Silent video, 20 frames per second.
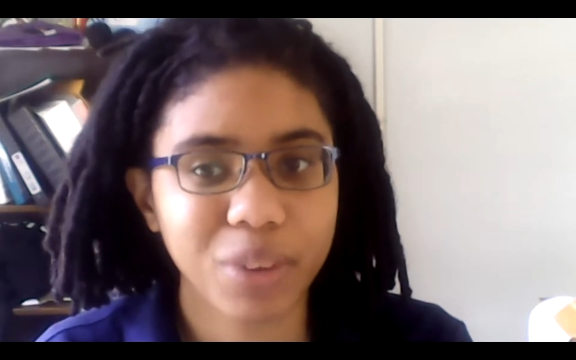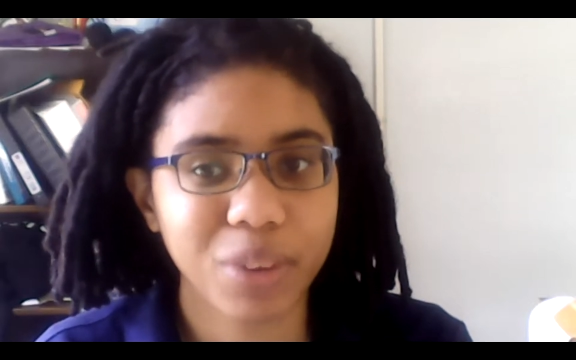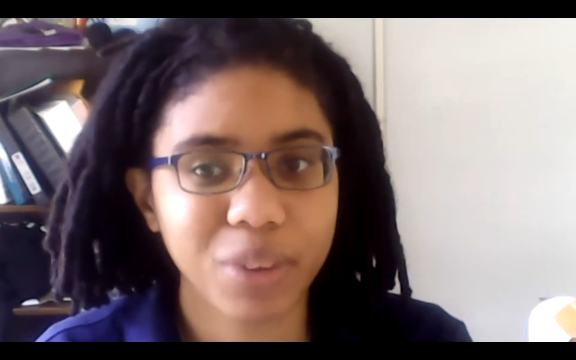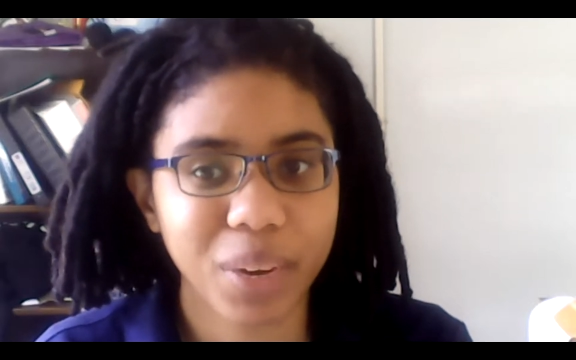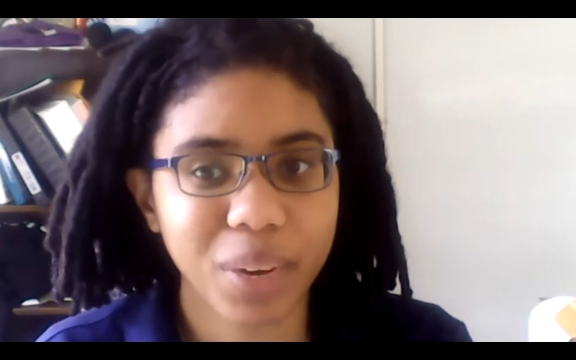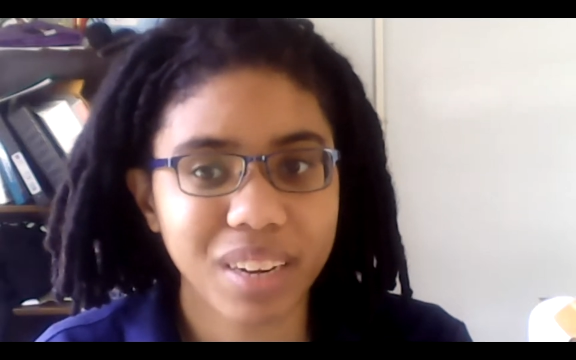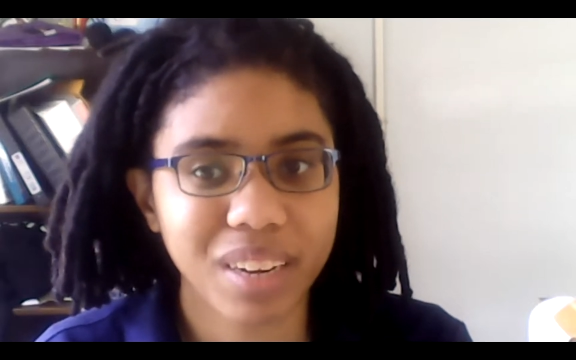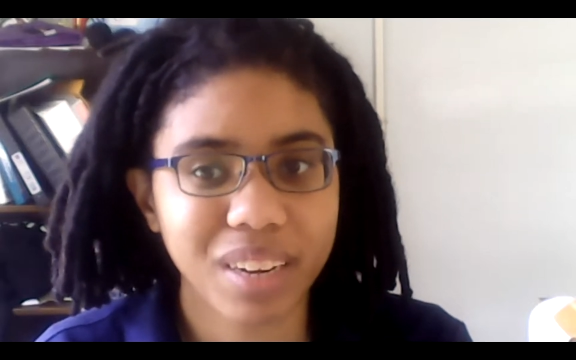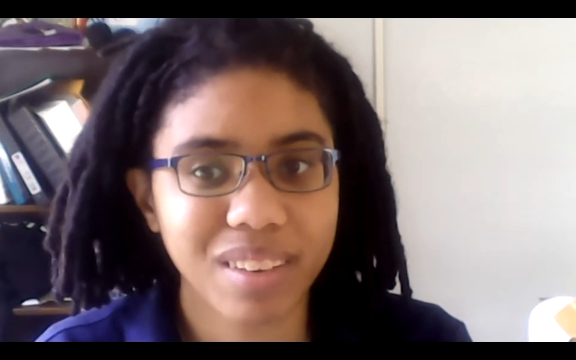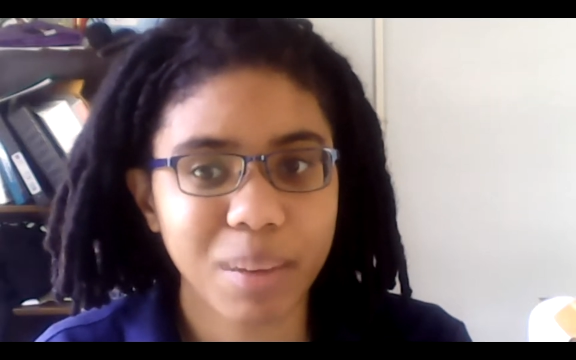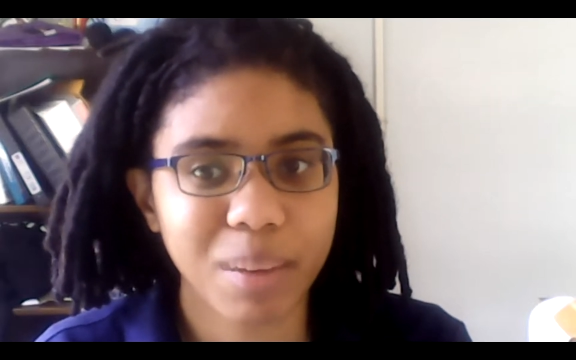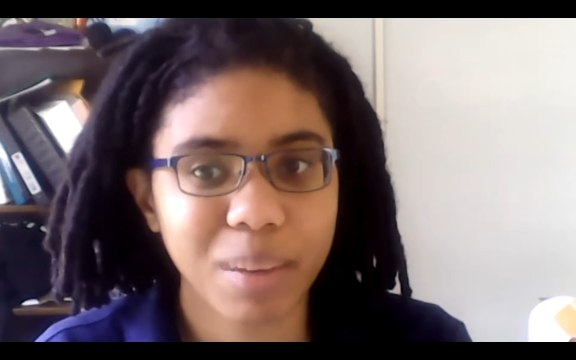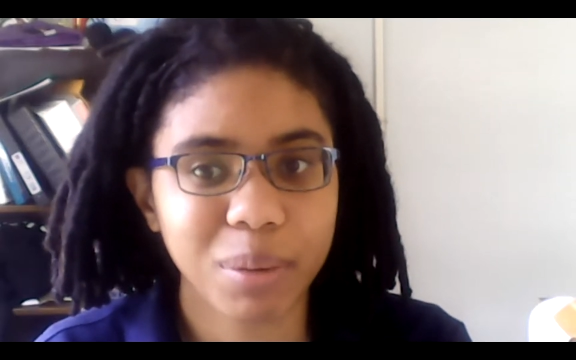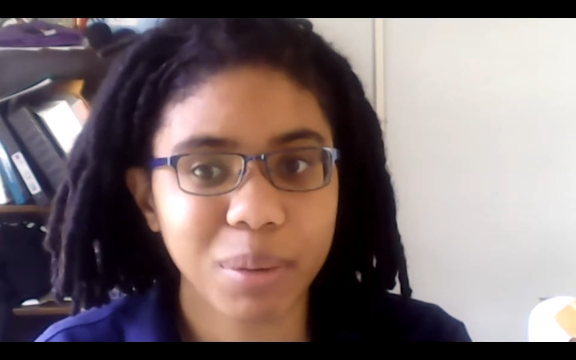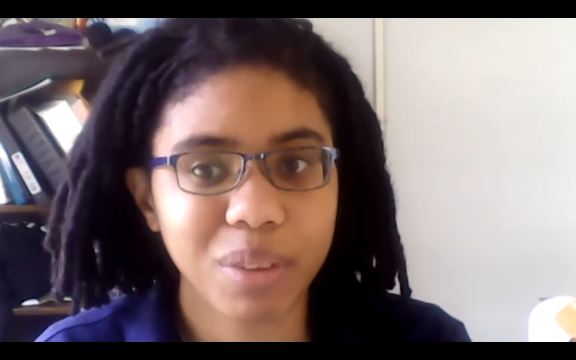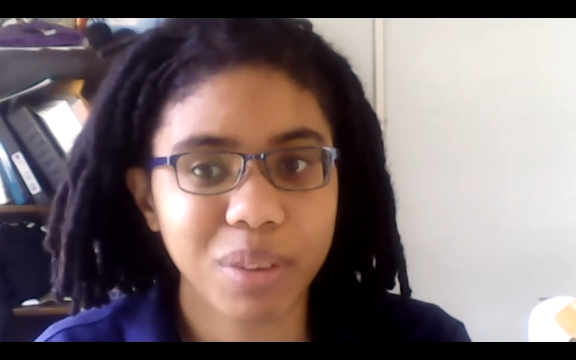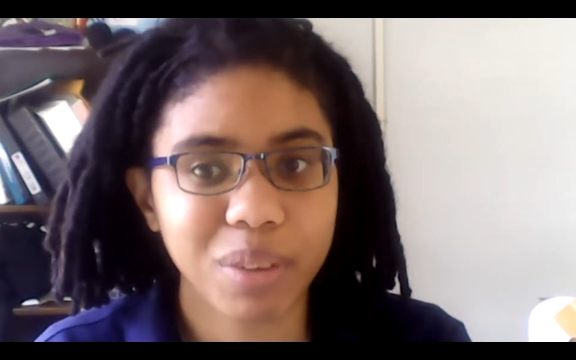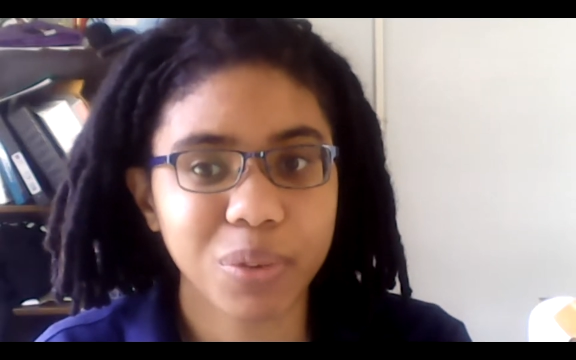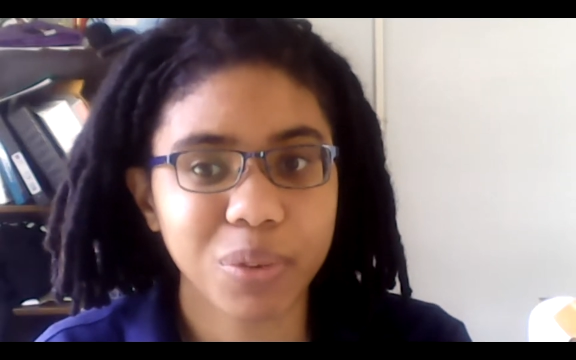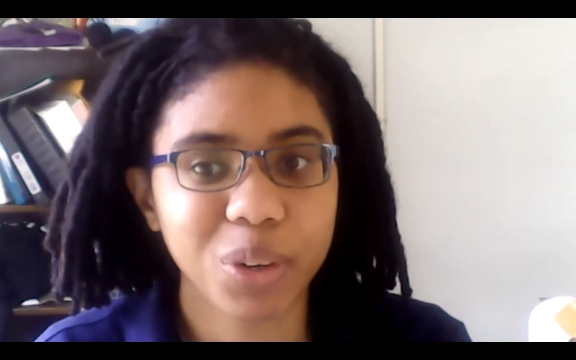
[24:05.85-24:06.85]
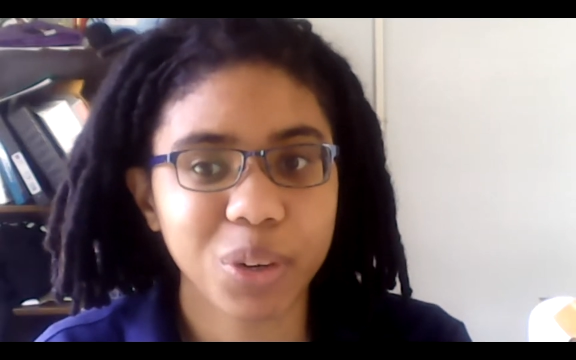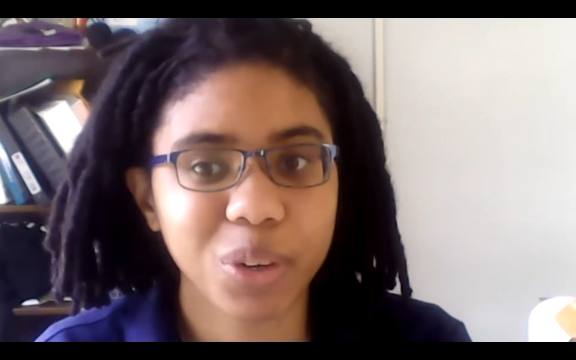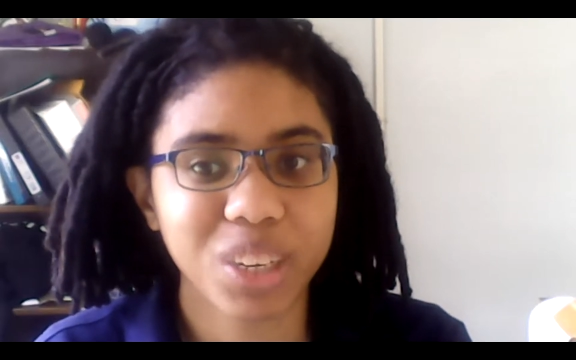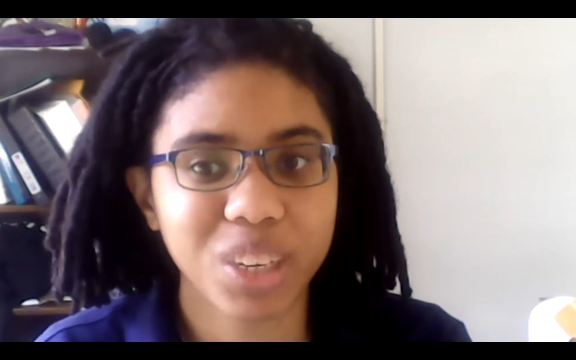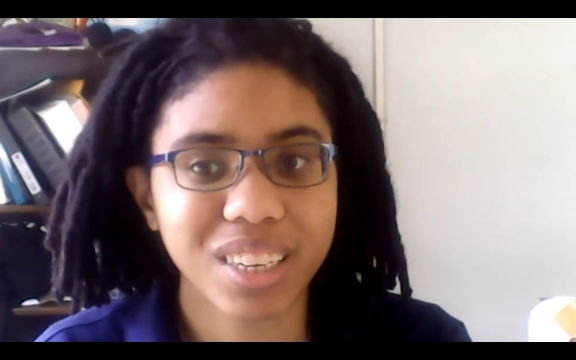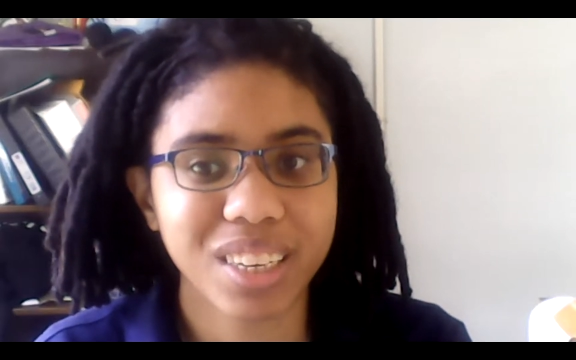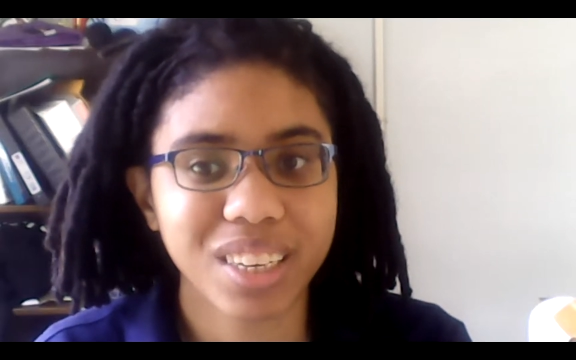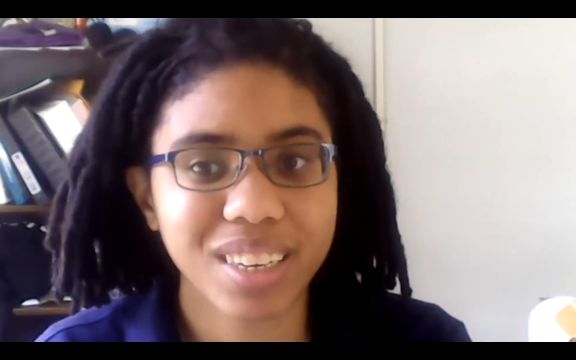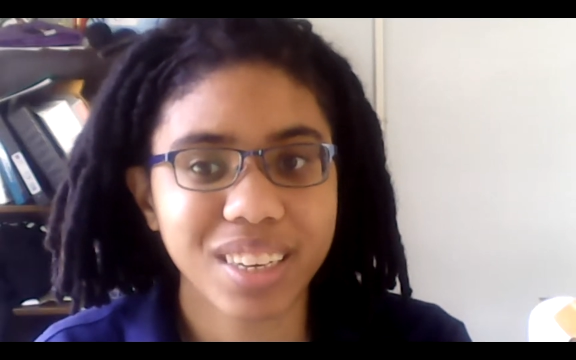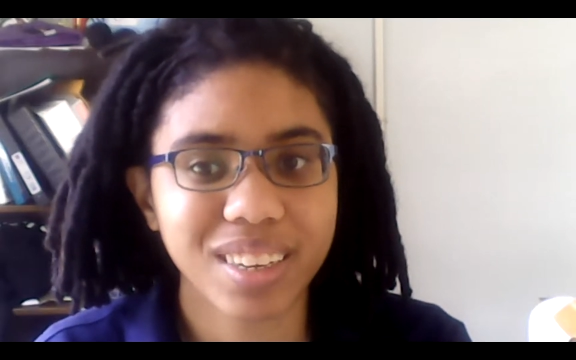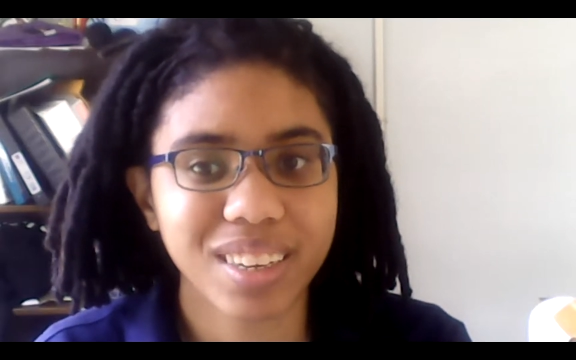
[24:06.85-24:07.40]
great example, unfortunately.